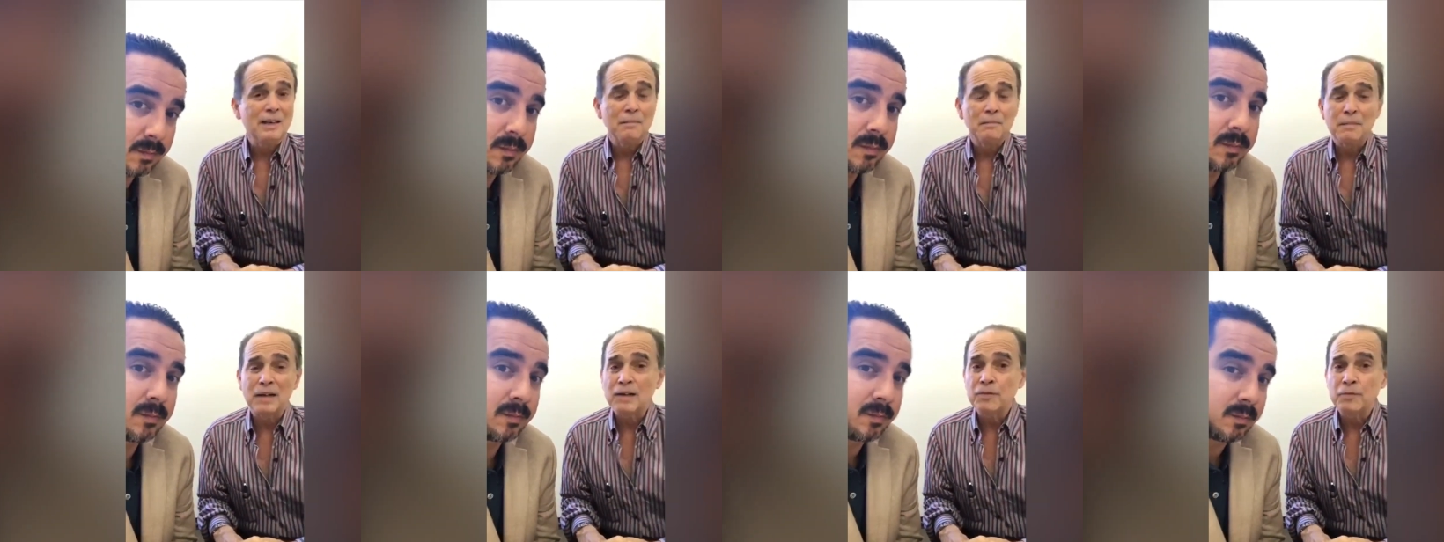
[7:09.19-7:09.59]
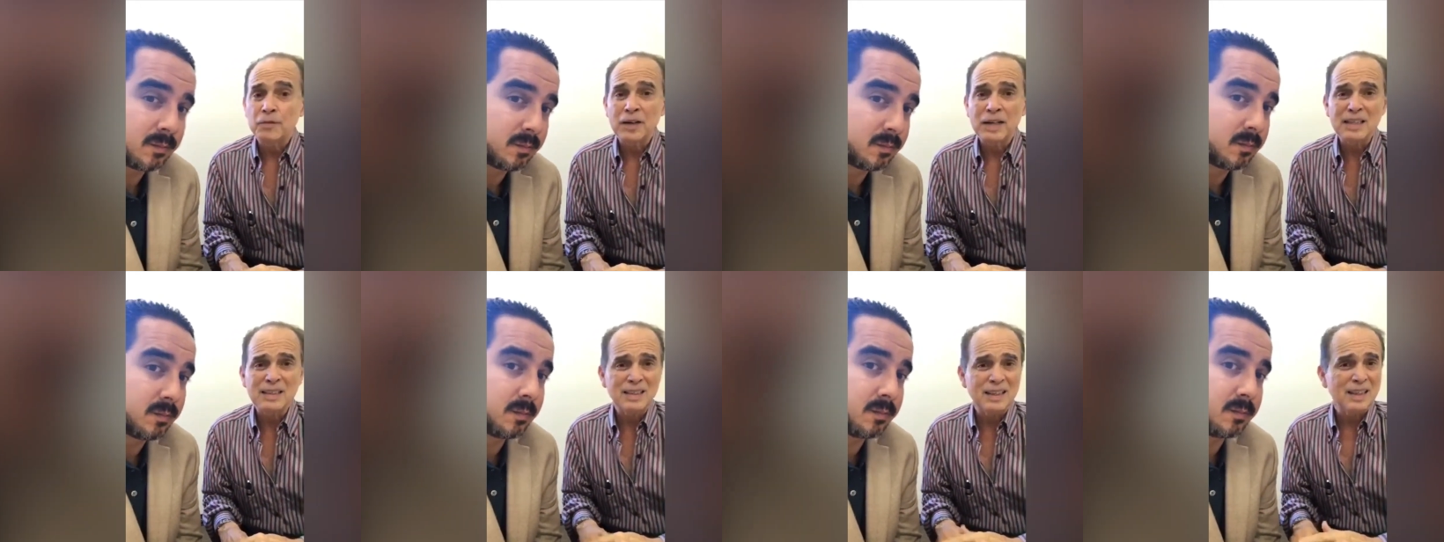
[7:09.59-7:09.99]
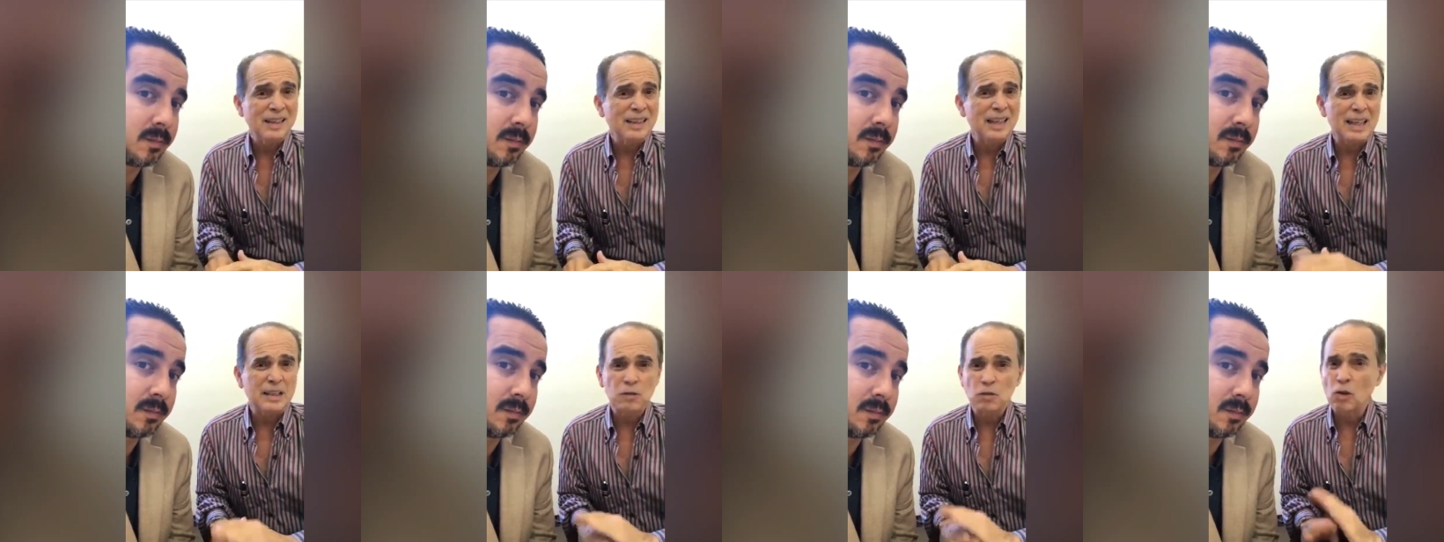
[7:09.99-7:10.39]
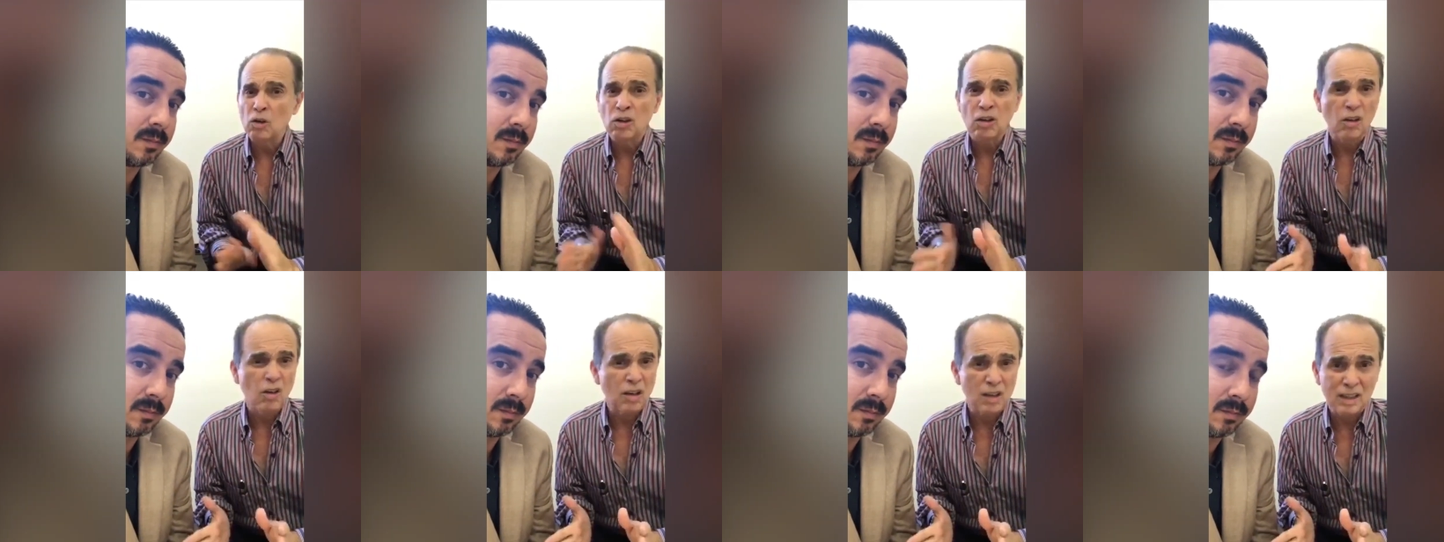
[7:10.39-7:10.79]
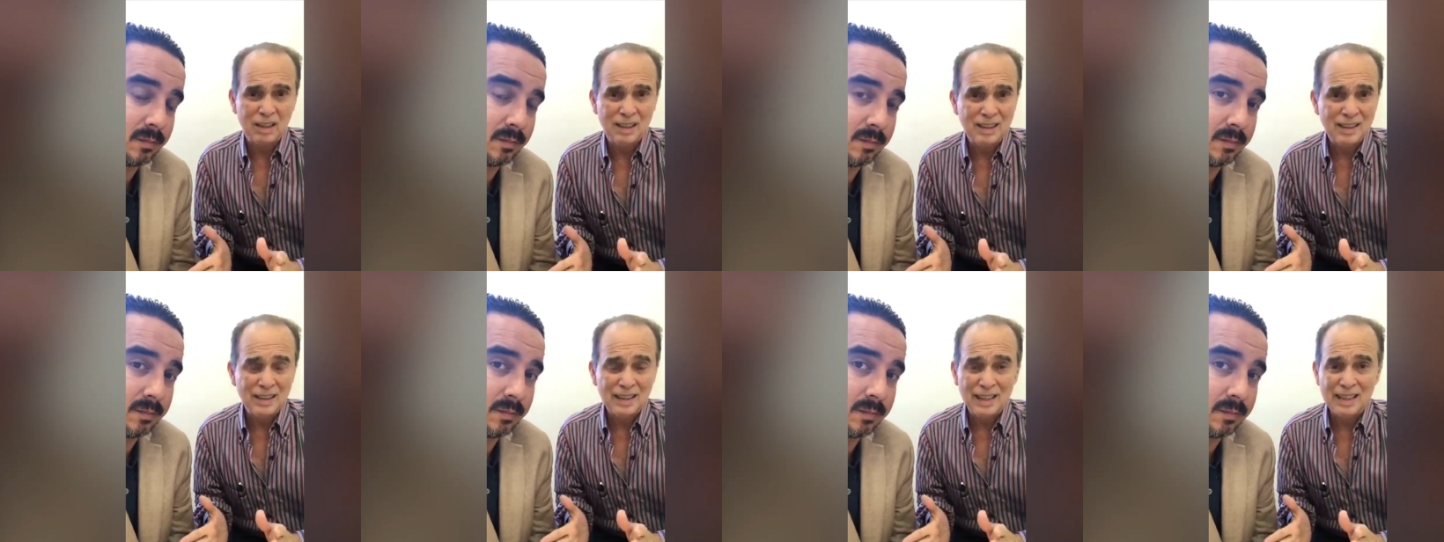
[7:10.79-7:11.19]
Speaker 1: My friends, that's all gone.
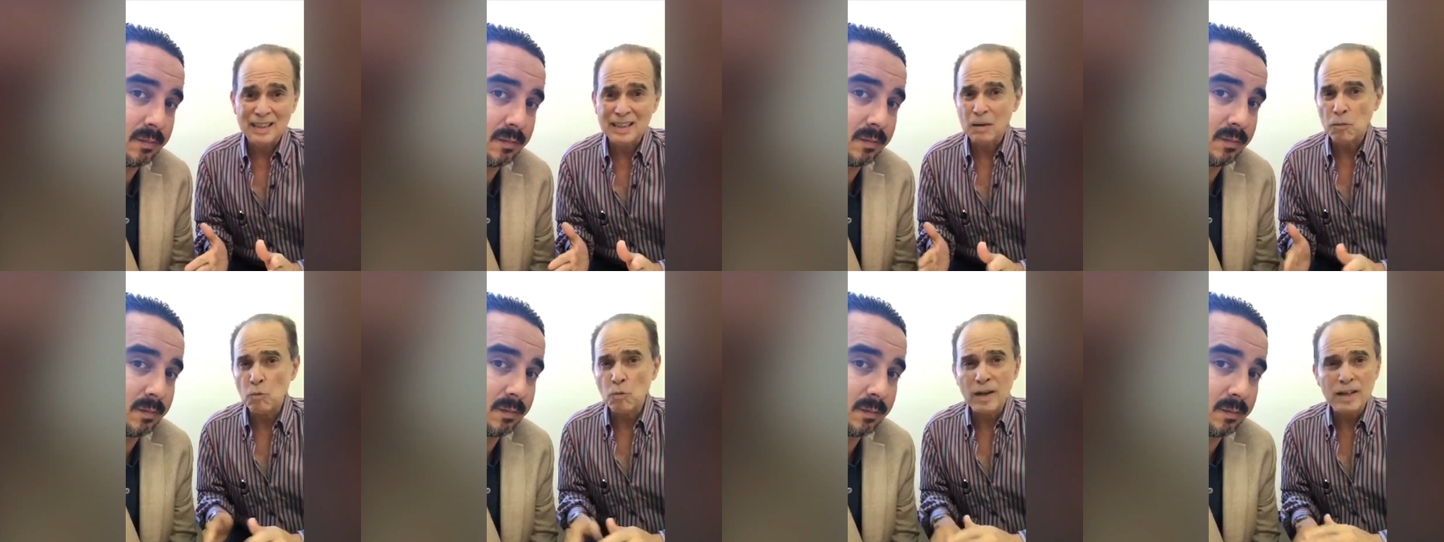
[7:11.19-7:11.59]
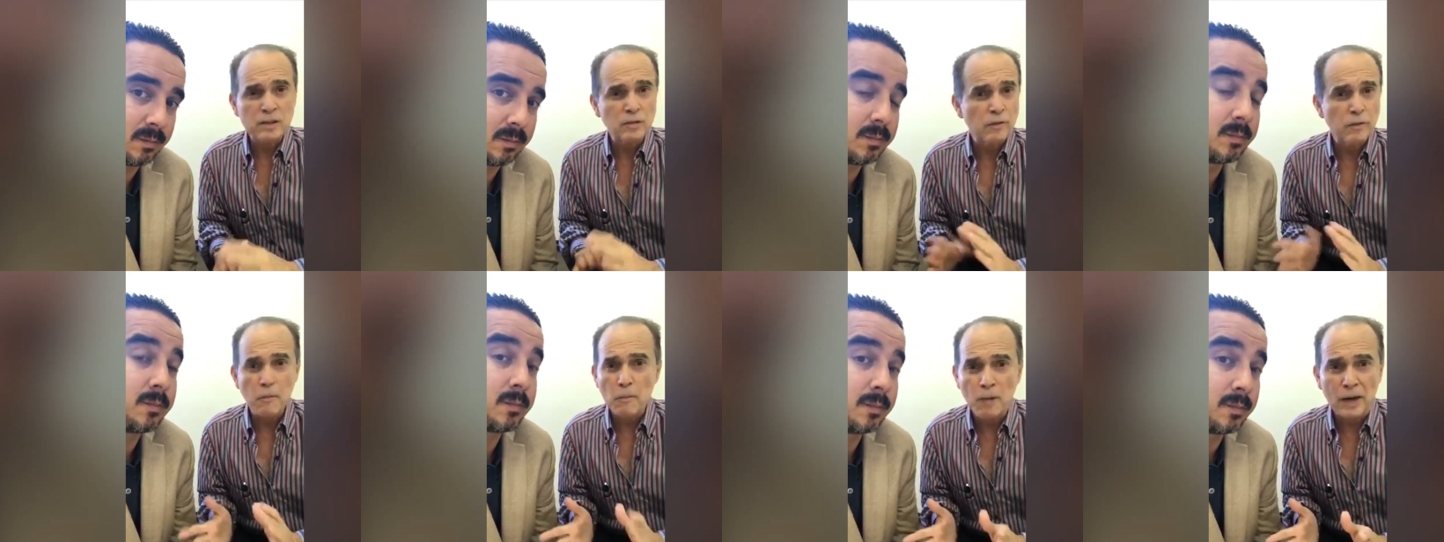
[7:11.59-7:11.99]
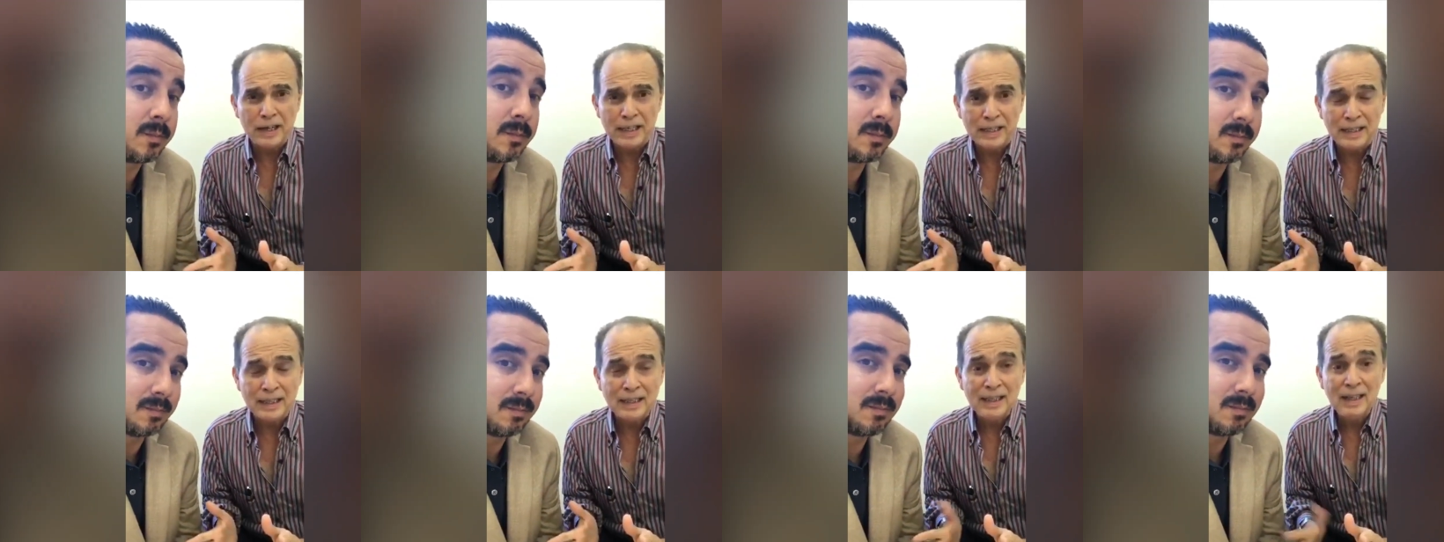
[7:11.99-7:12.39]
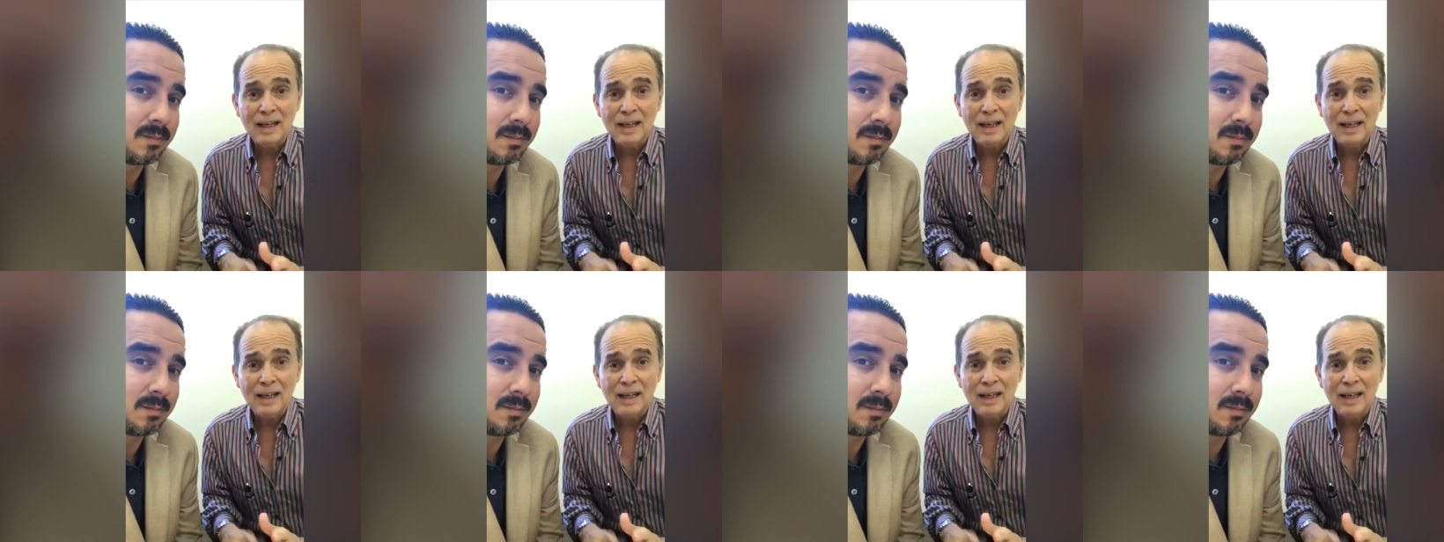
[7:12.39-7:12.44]
It's a waste of money.